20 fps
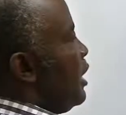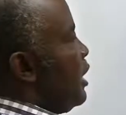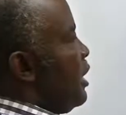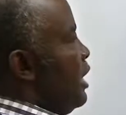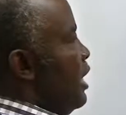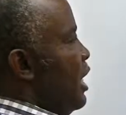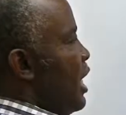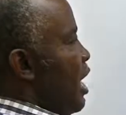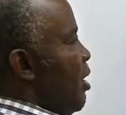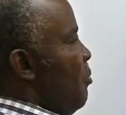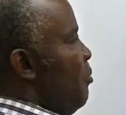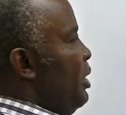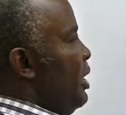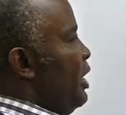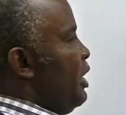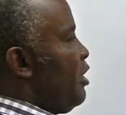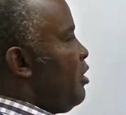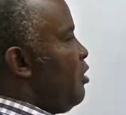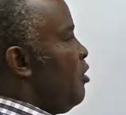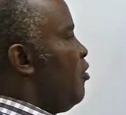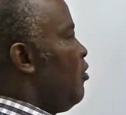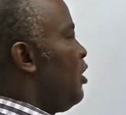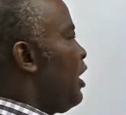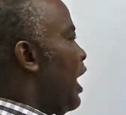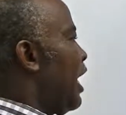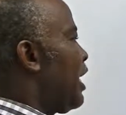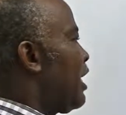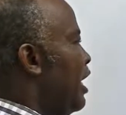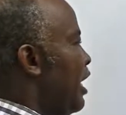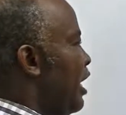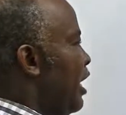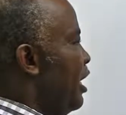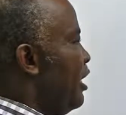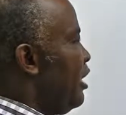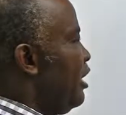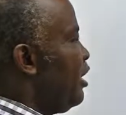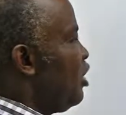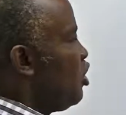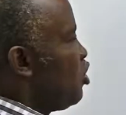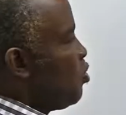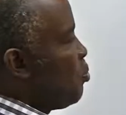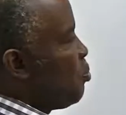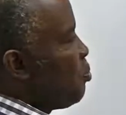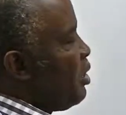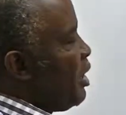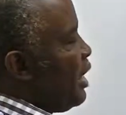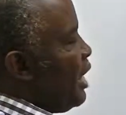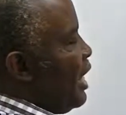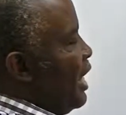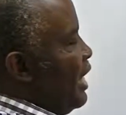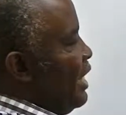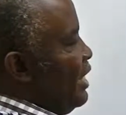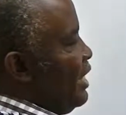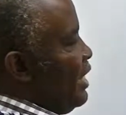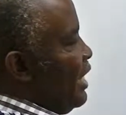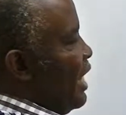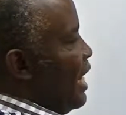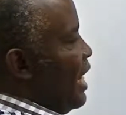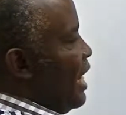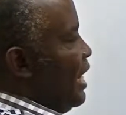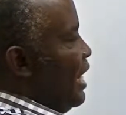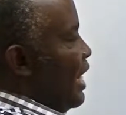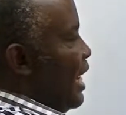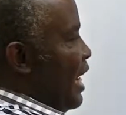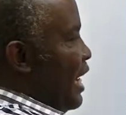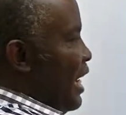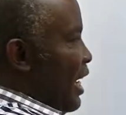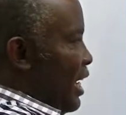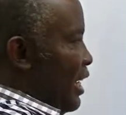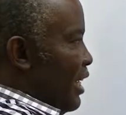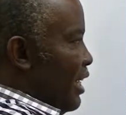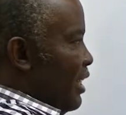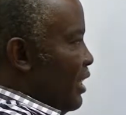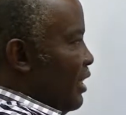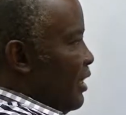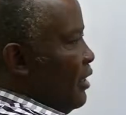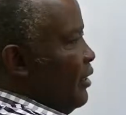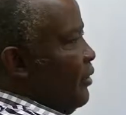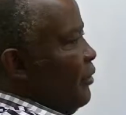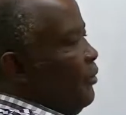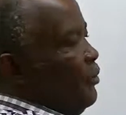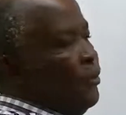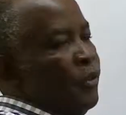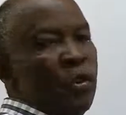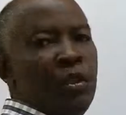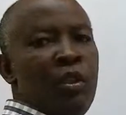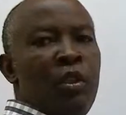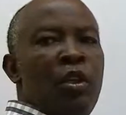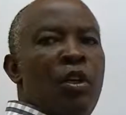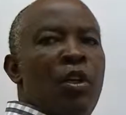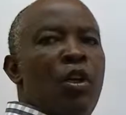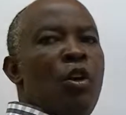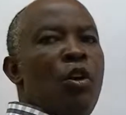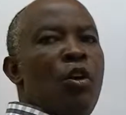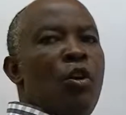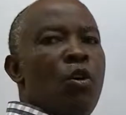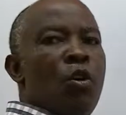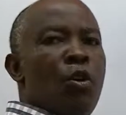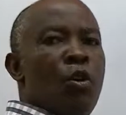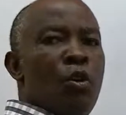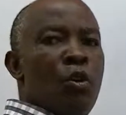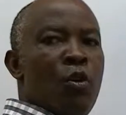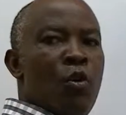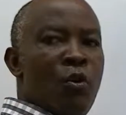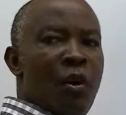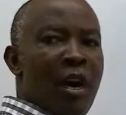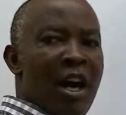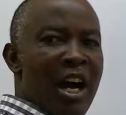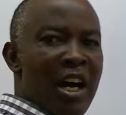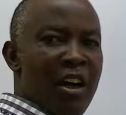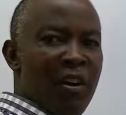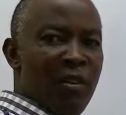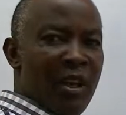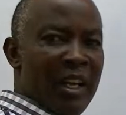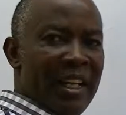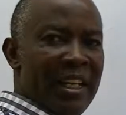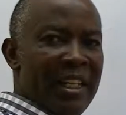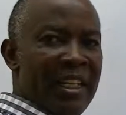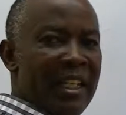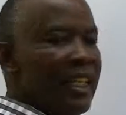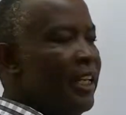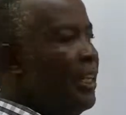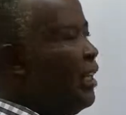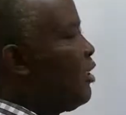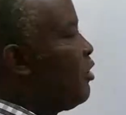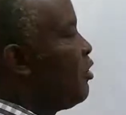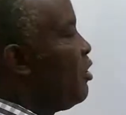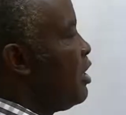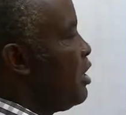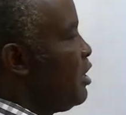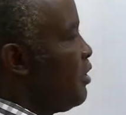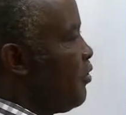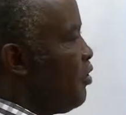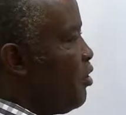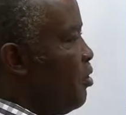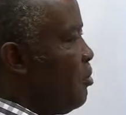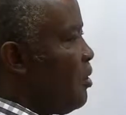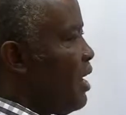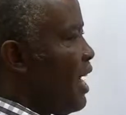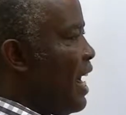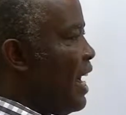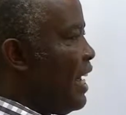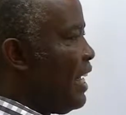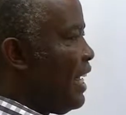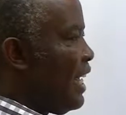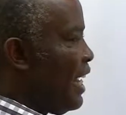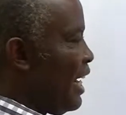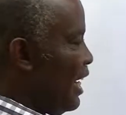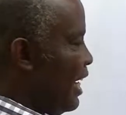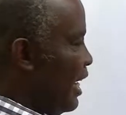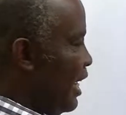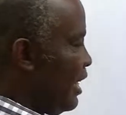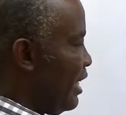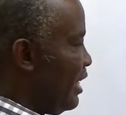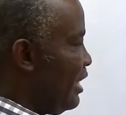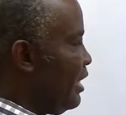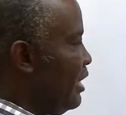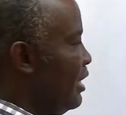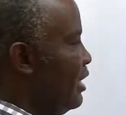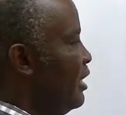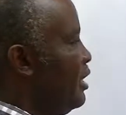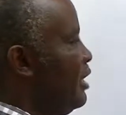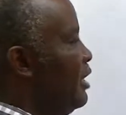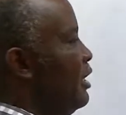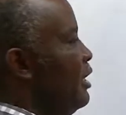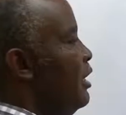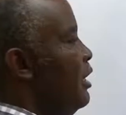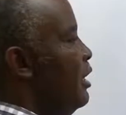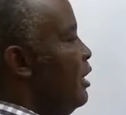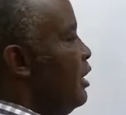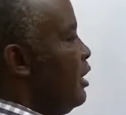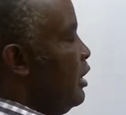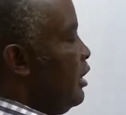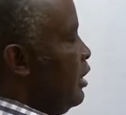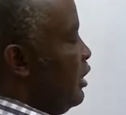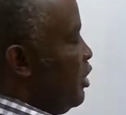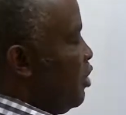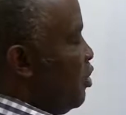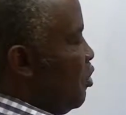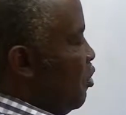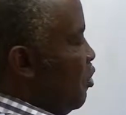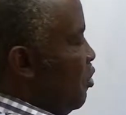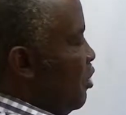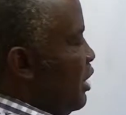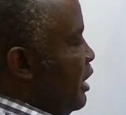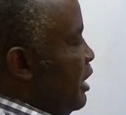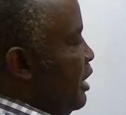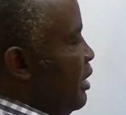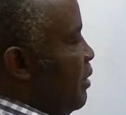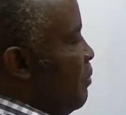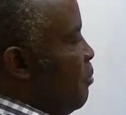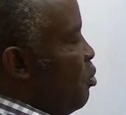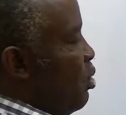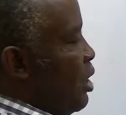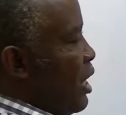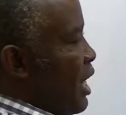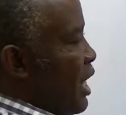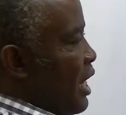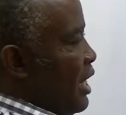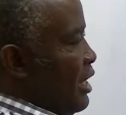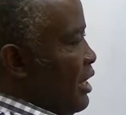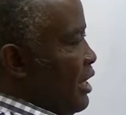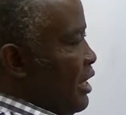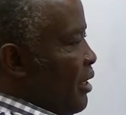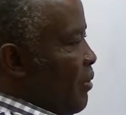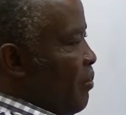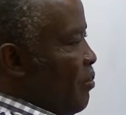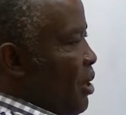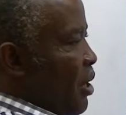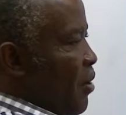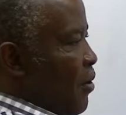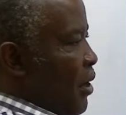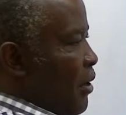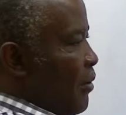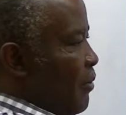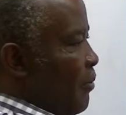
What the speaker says: The ability of a cation to polarize an ion or to attract electrons from an ion is called polarizing power.